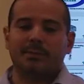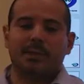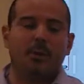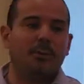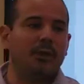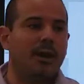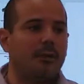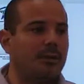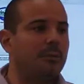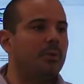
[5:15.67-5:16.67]
The moment you hire
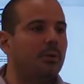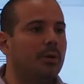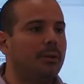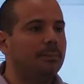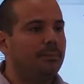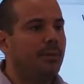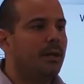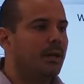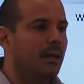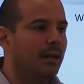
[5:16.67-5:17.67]
an employee,
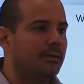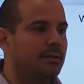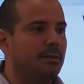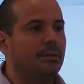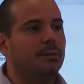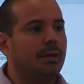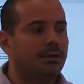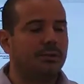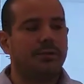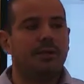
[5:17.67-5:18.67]
you have to
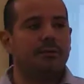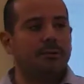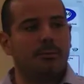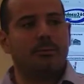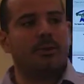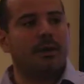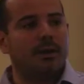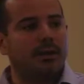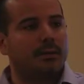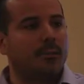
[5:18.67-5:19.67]
get yourself
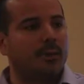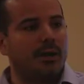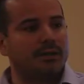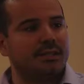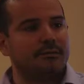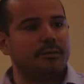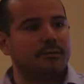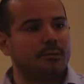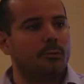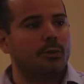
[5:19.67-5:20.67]
a policy for
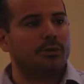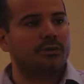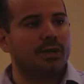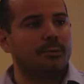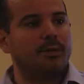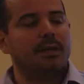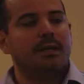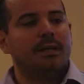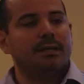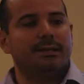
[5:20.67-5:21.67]
the workers' comp.
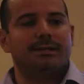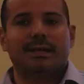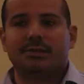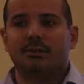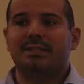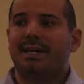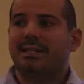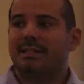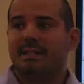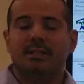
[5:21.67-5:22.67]
This actually
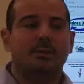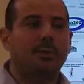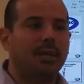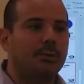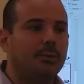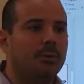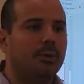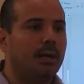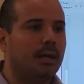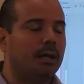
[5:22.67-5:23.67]
ties into payroll,
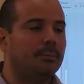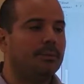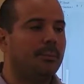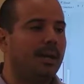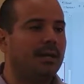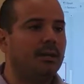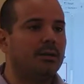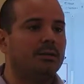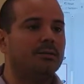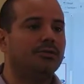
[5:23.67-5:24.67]
depending
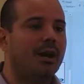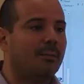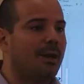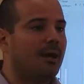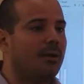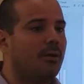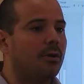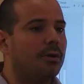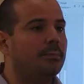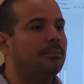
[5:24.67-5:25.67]
on the job
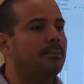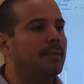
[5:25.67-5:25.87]
category